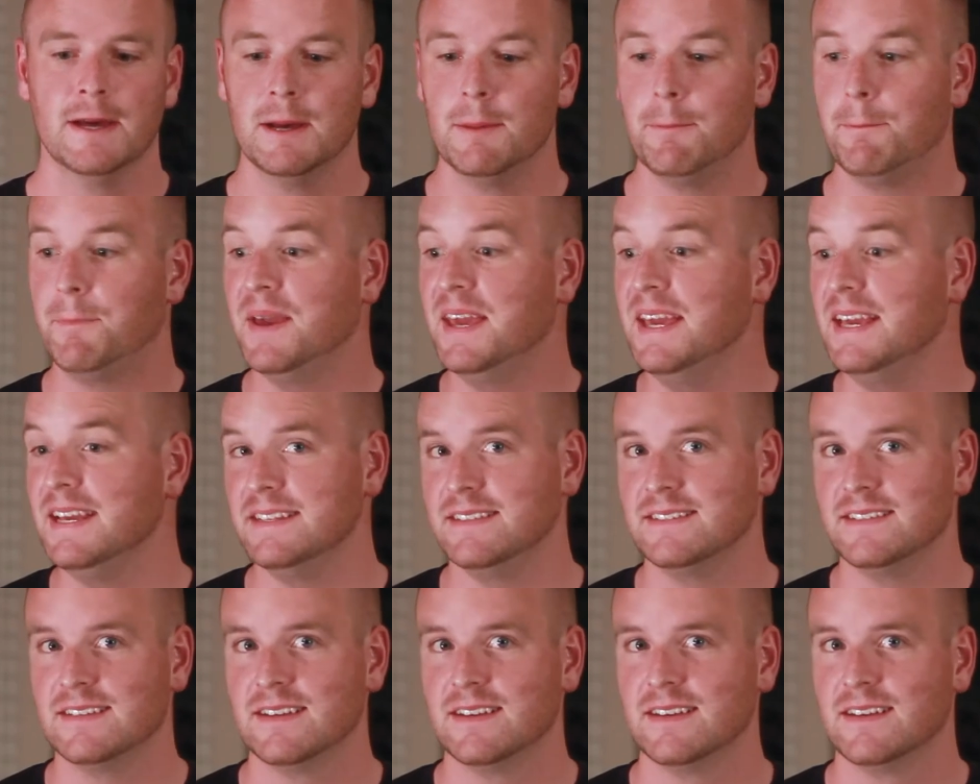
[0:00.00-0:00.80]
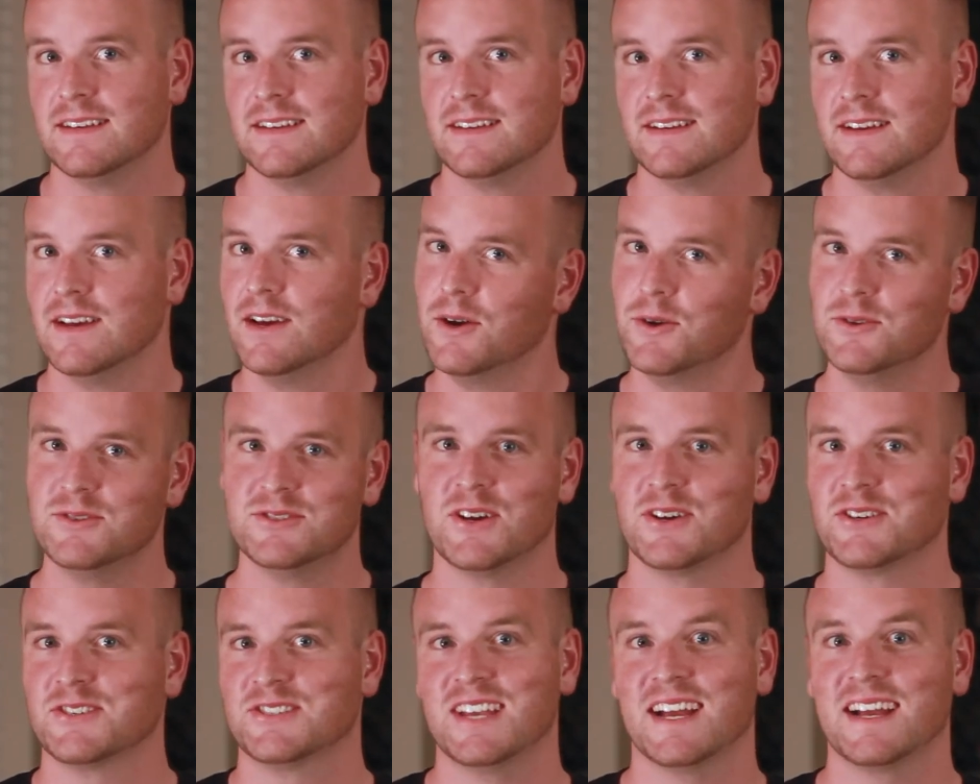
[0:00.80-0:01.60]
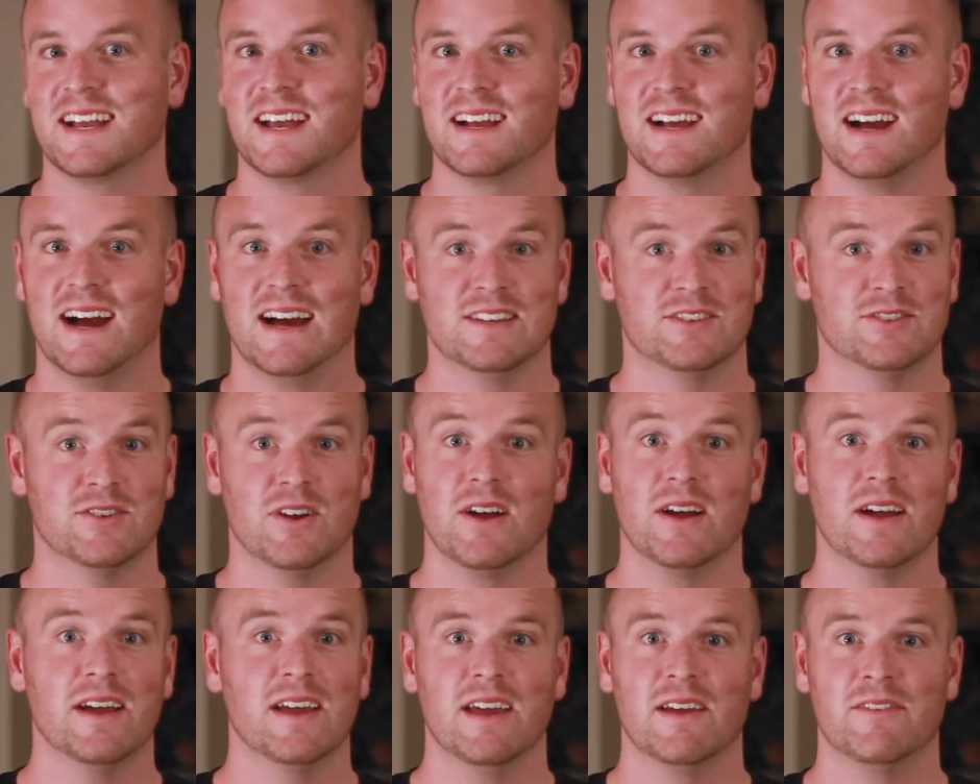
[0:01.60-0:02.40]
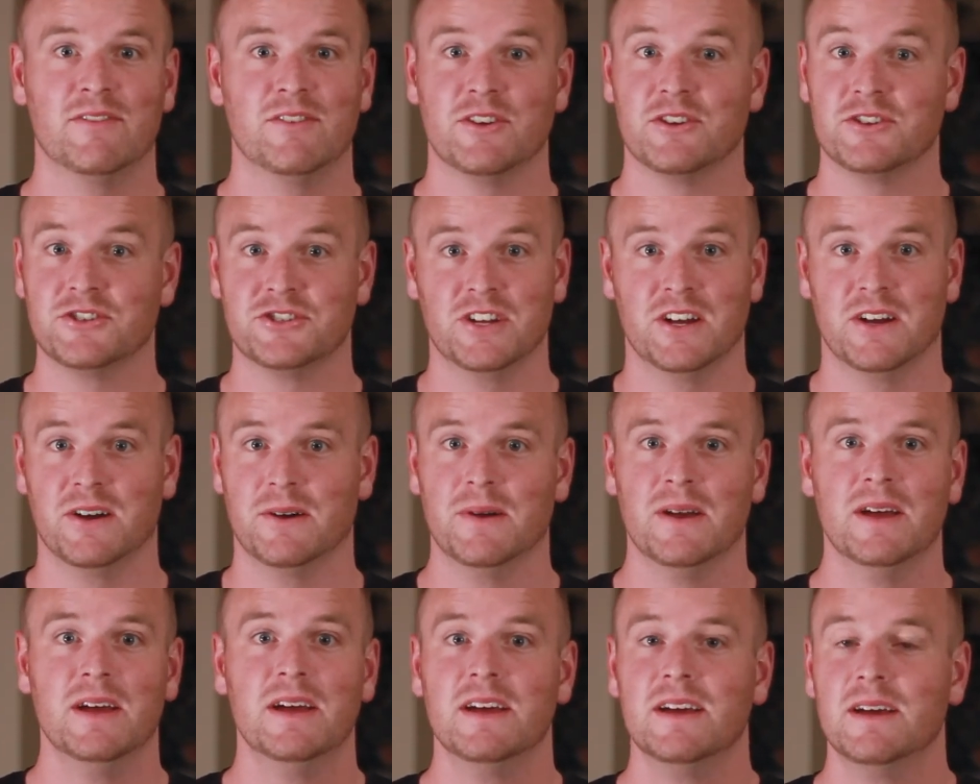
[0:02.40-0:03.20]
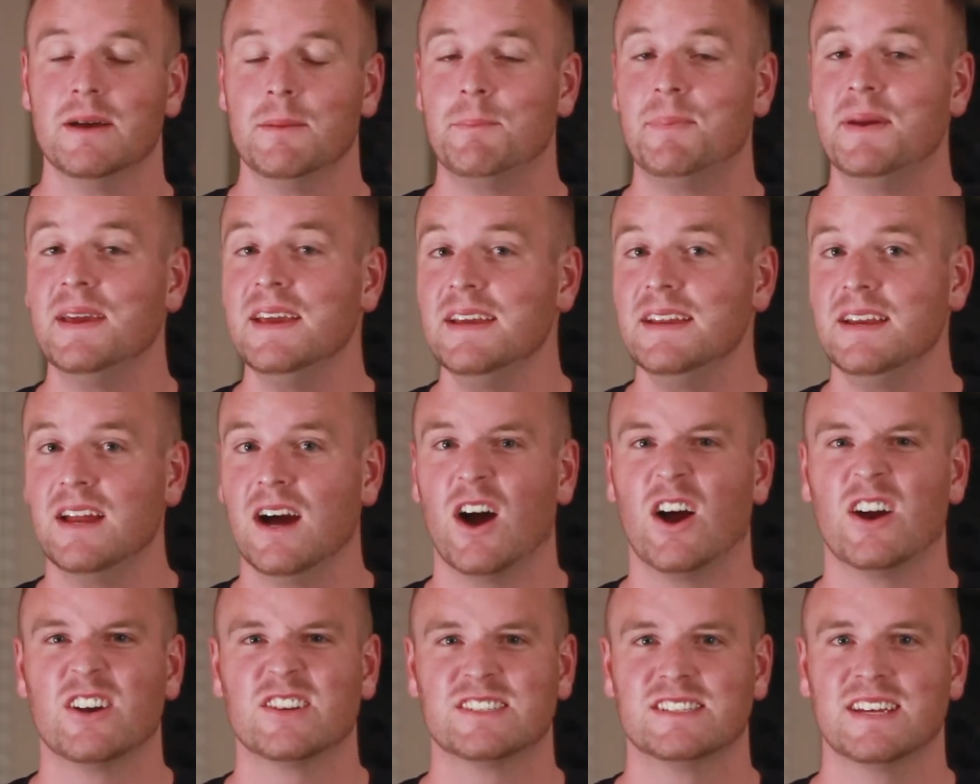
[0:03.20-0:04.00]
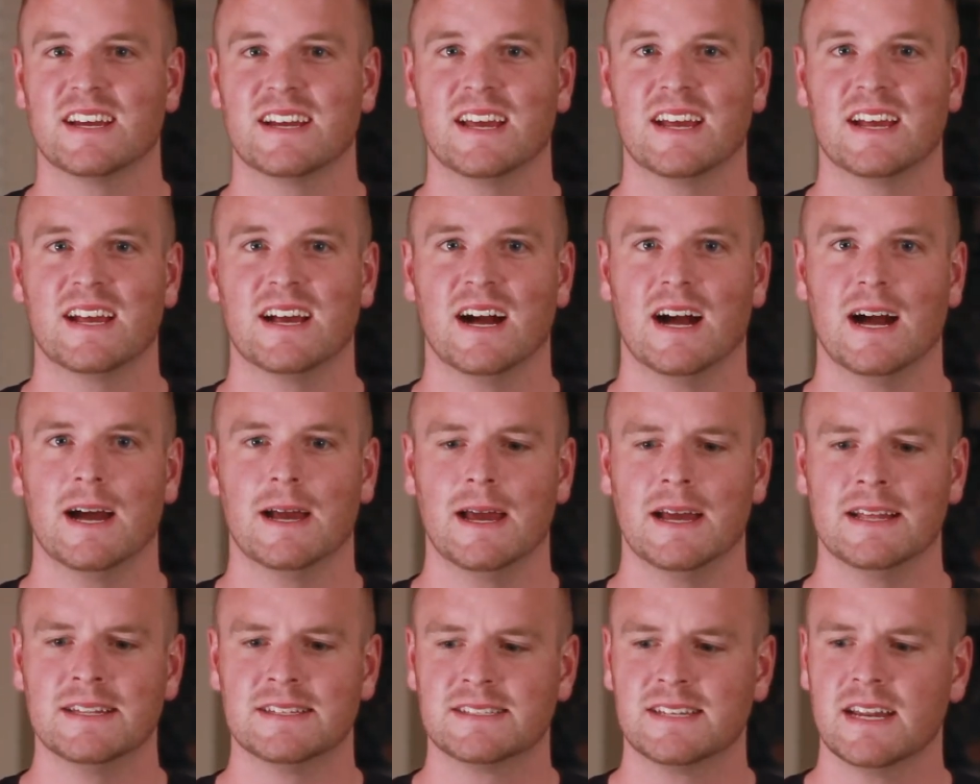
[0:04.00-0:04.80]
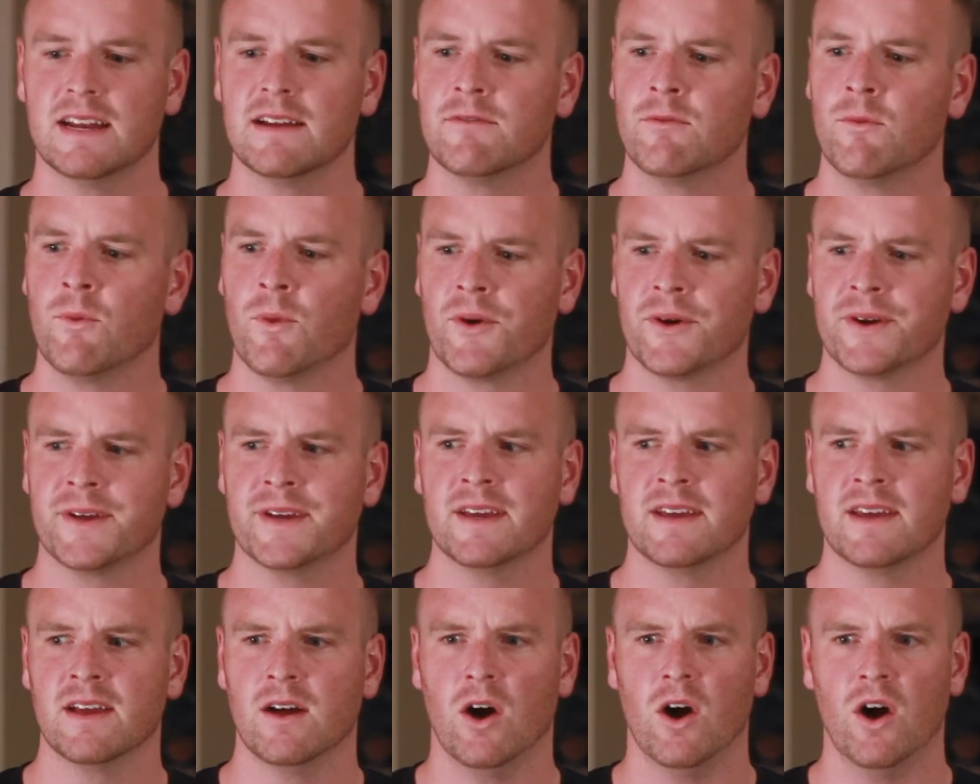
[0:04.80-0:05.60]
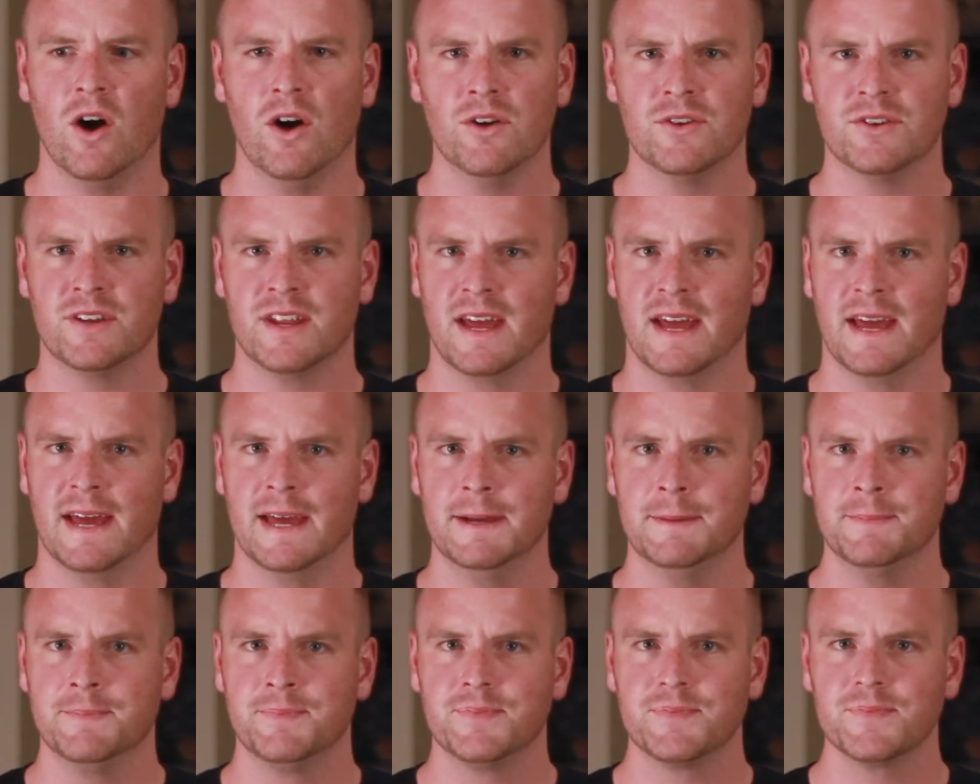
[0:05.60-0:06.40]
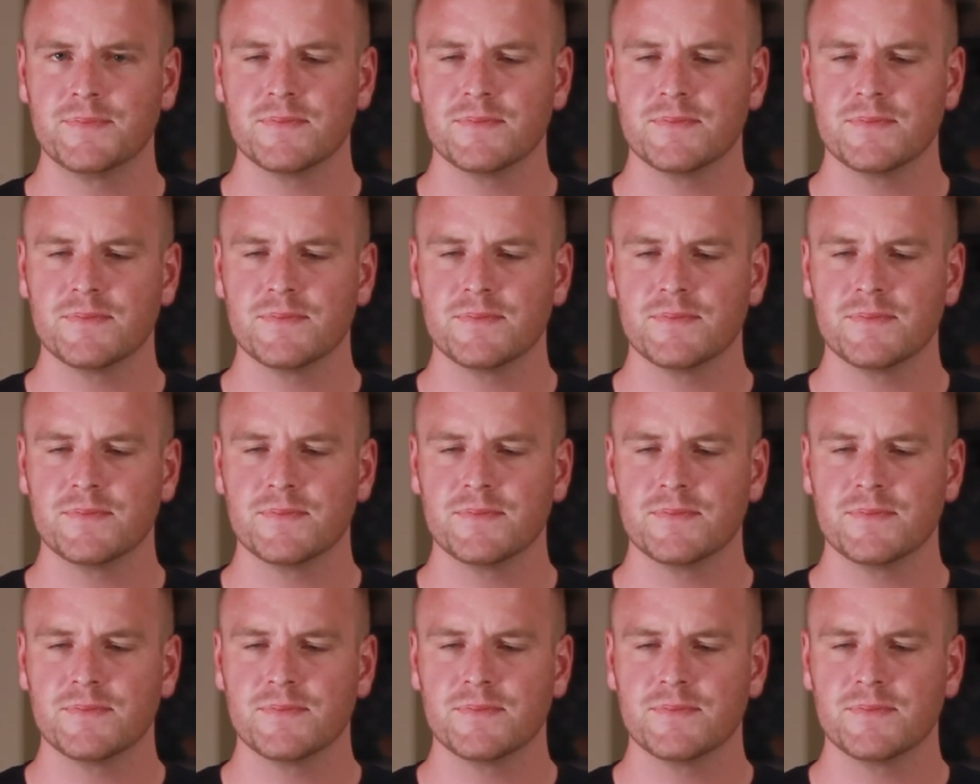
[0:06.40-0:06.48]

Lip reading: Pete, who's our second guy, sorry if you're Joe, Pete, our second guy, instead of working all day,